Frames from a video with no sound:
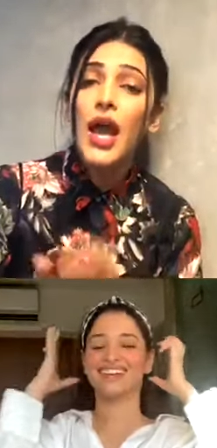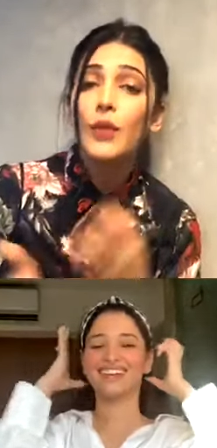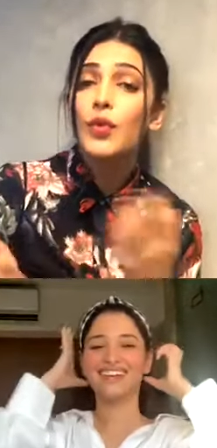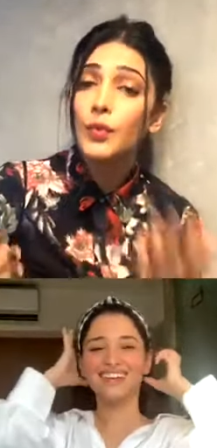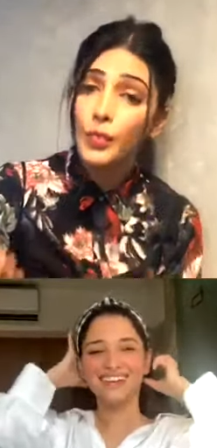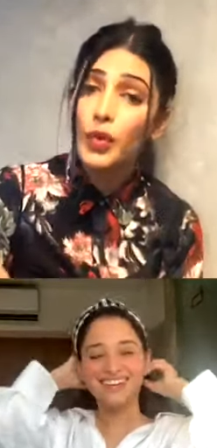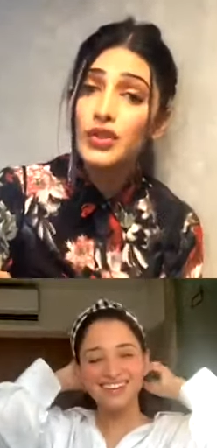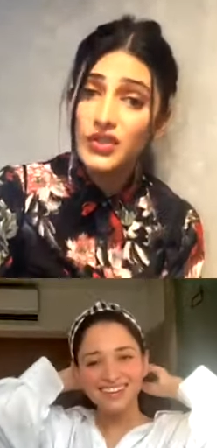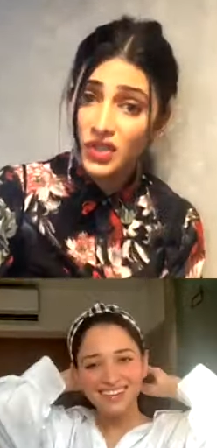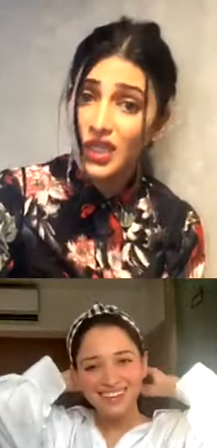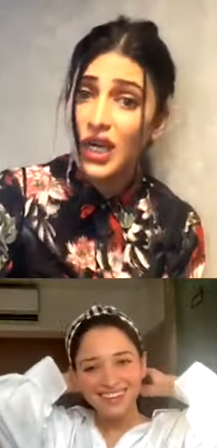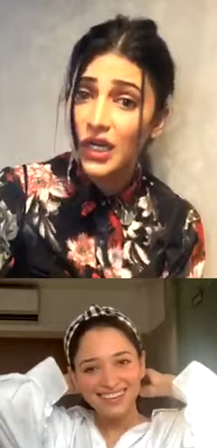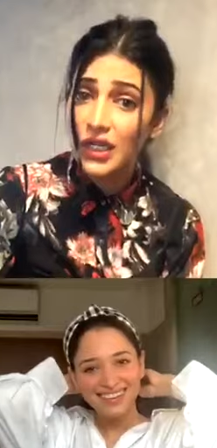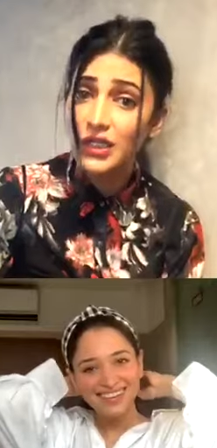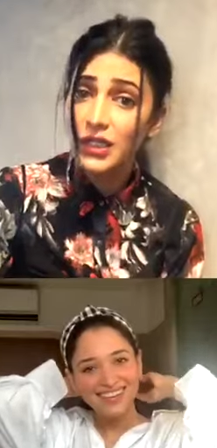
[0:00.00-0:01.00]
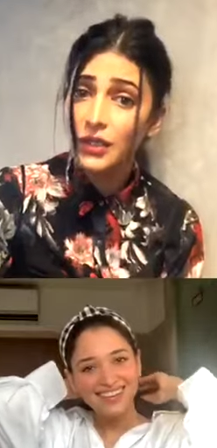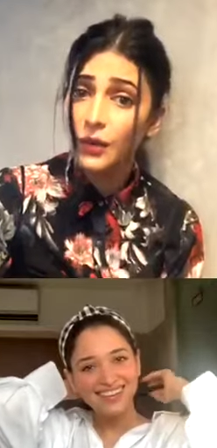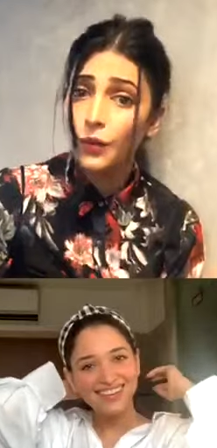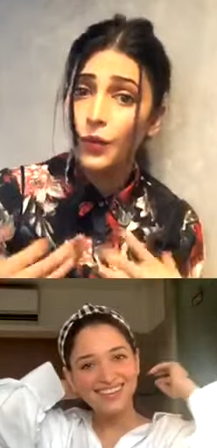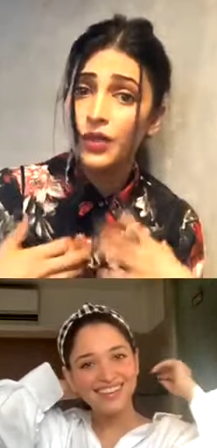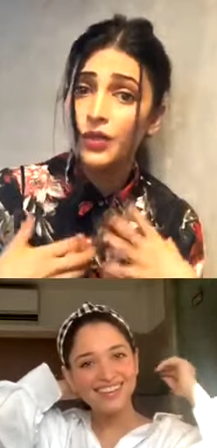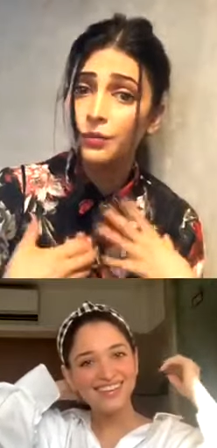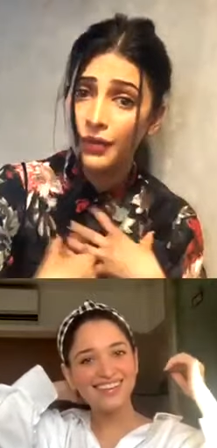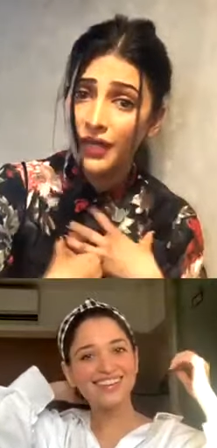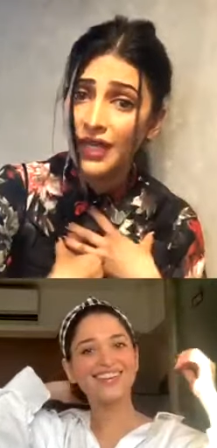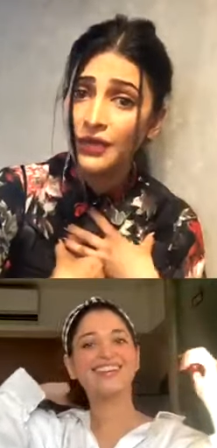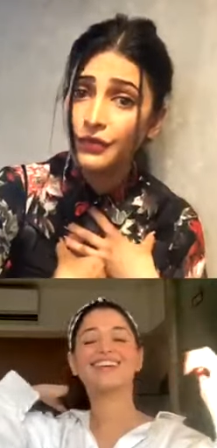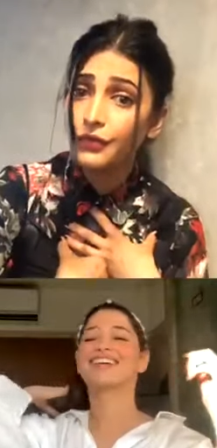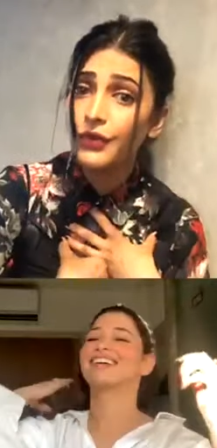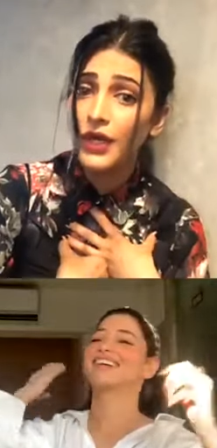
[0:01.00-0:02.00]
Speaker 1: and we both struggle with
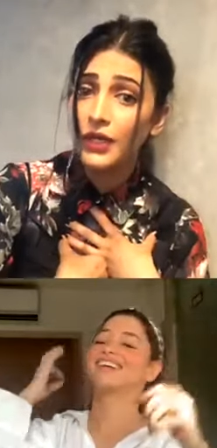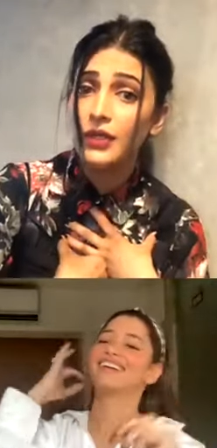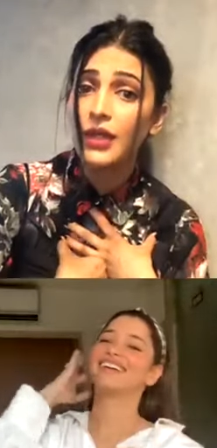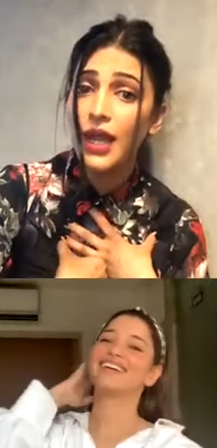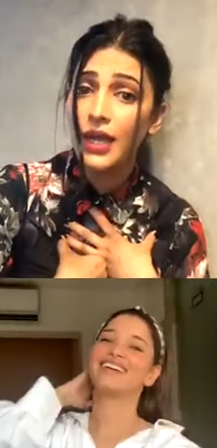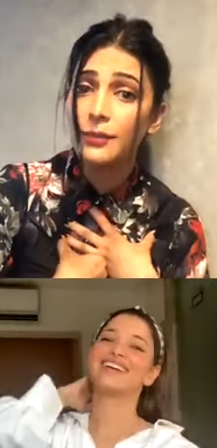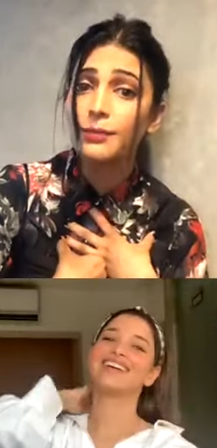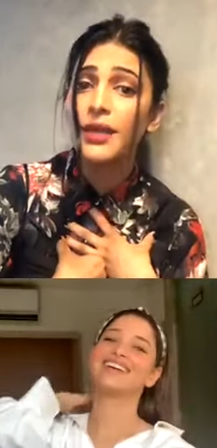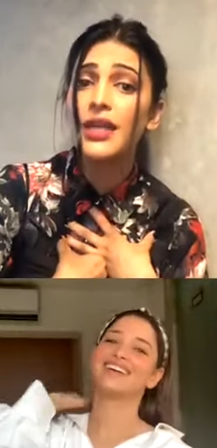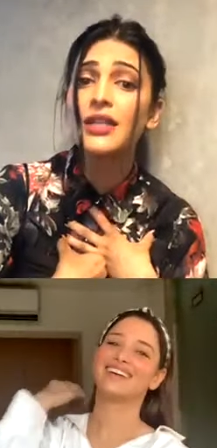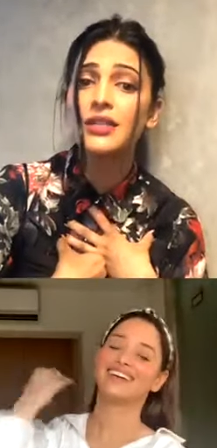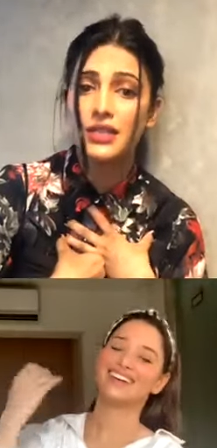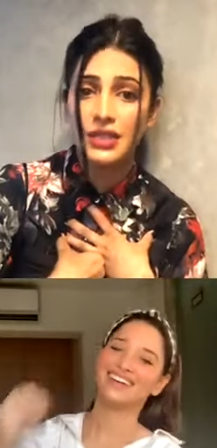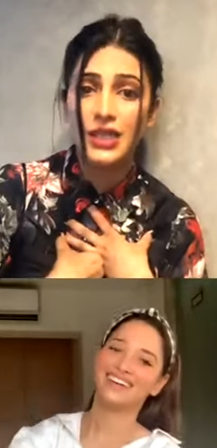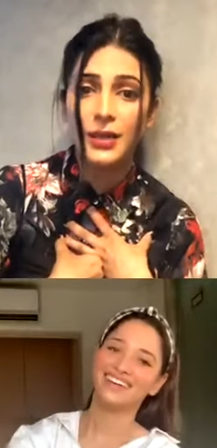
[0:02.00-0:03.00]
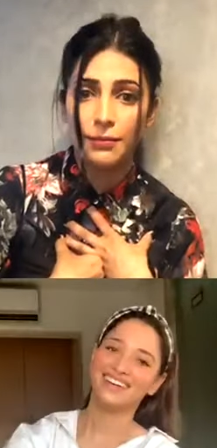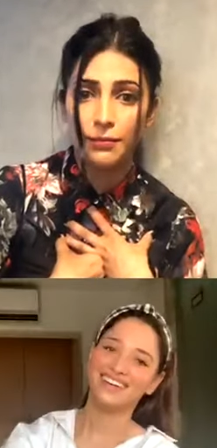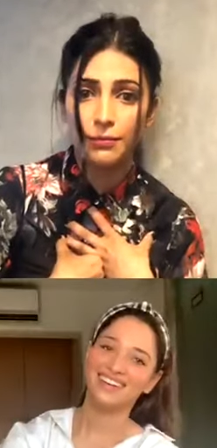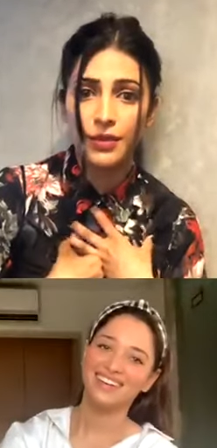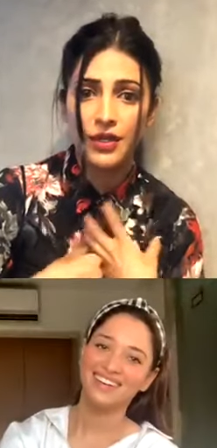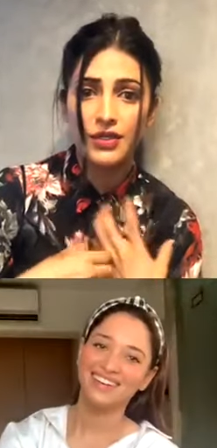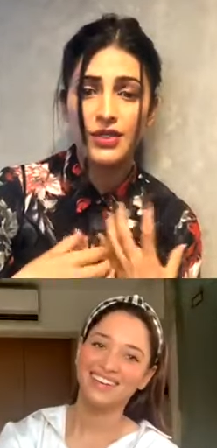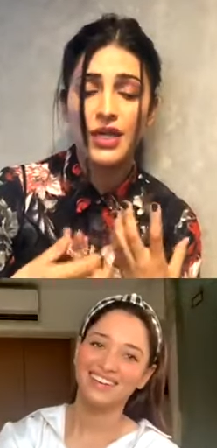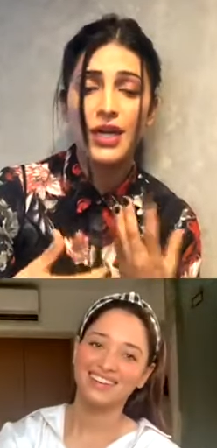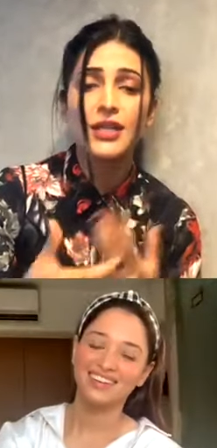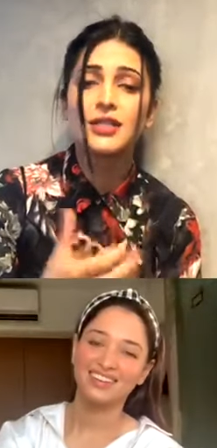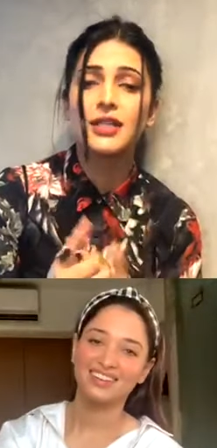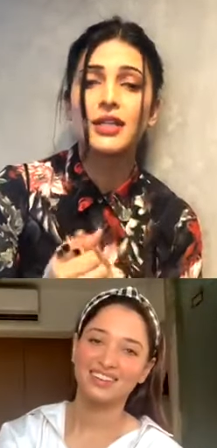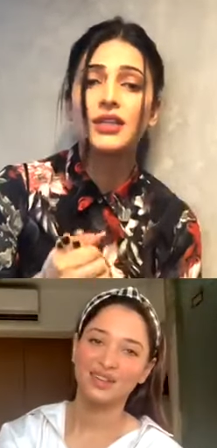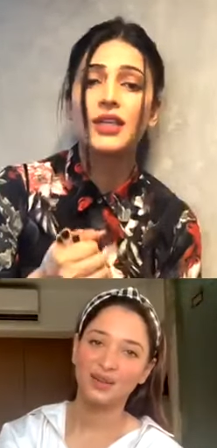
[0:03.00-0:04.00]
being fit and being slim because there are
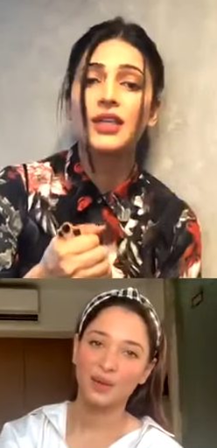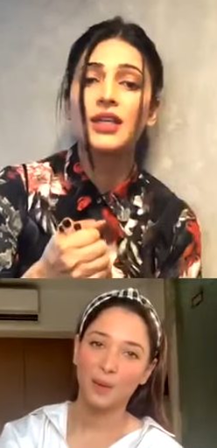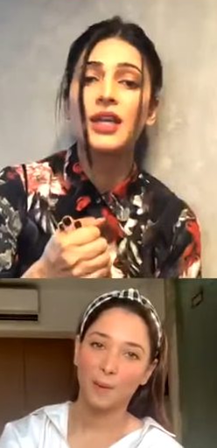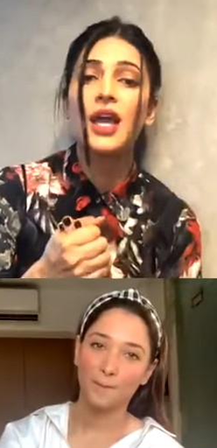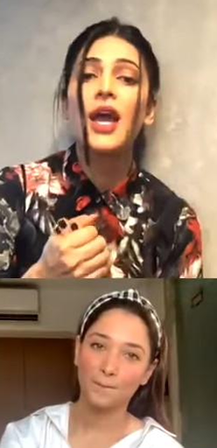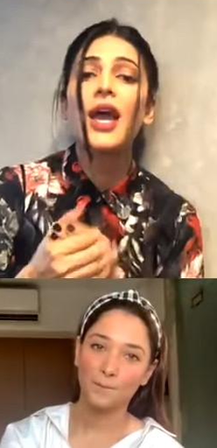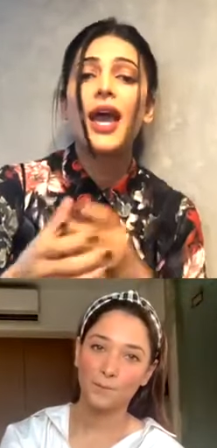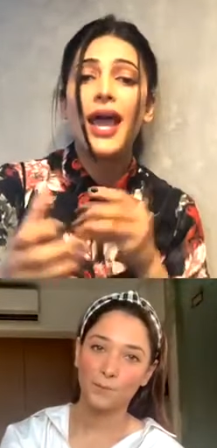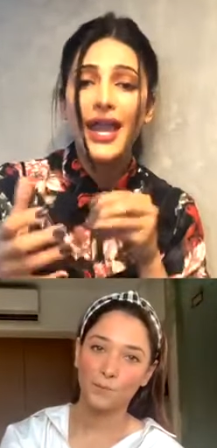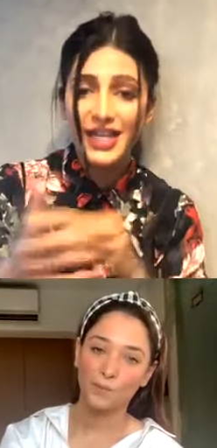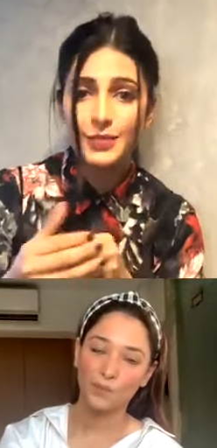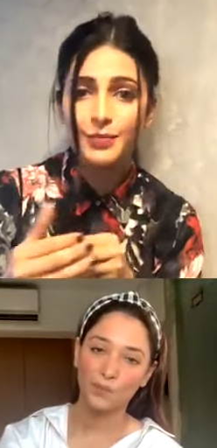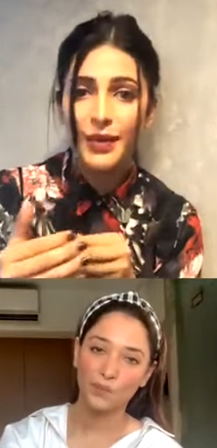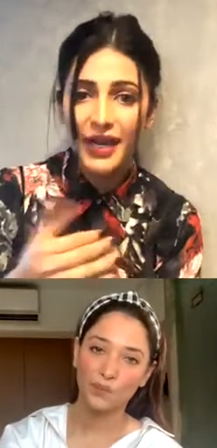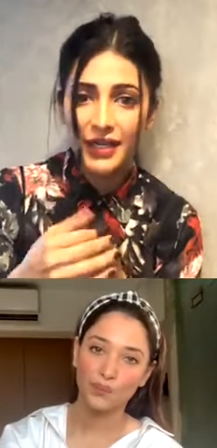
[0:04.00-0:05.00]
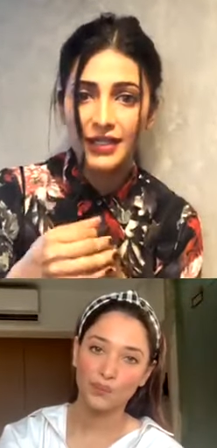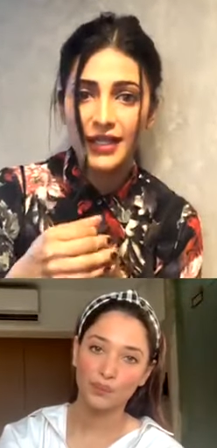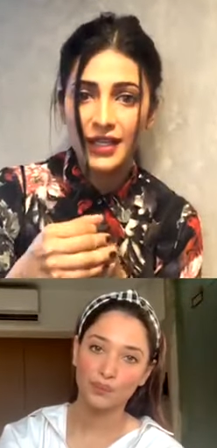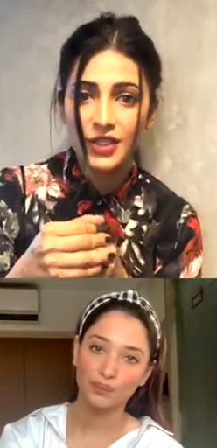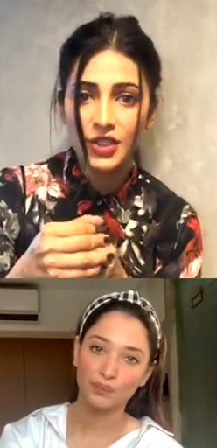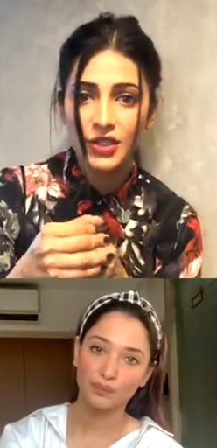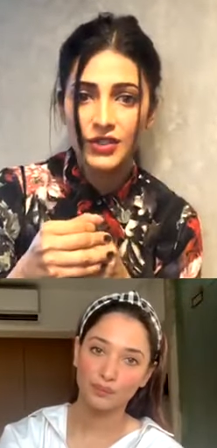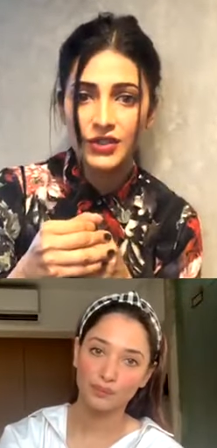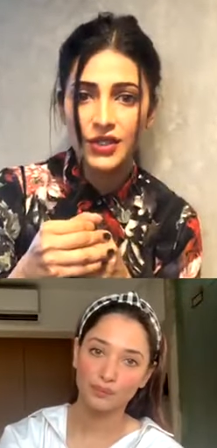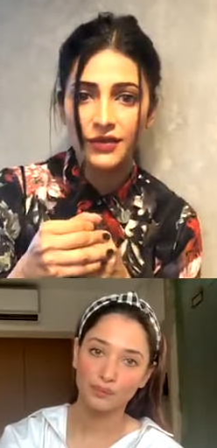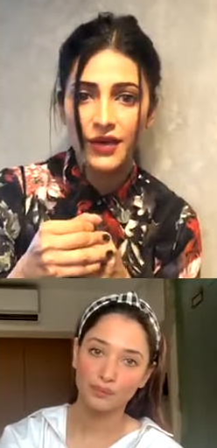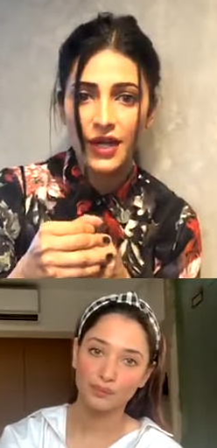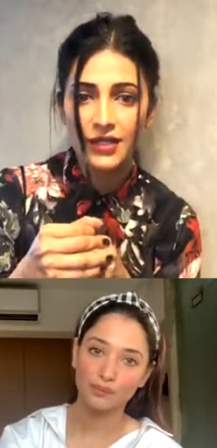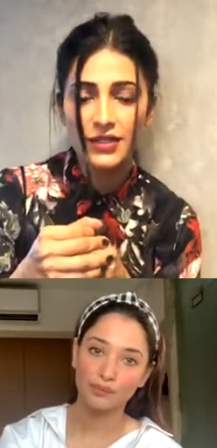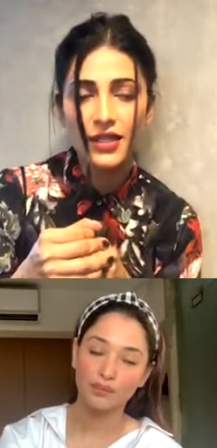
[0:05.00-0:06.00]
certain expectations
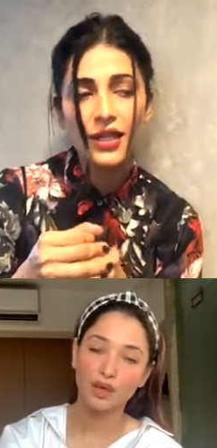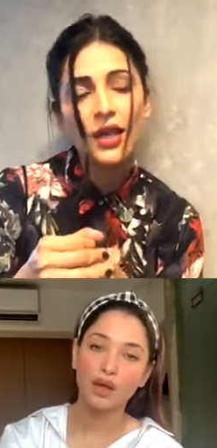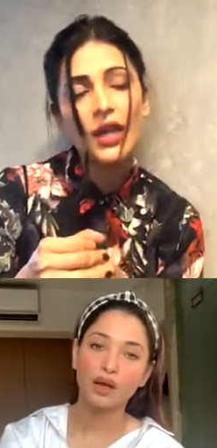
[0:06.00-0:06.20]
of us.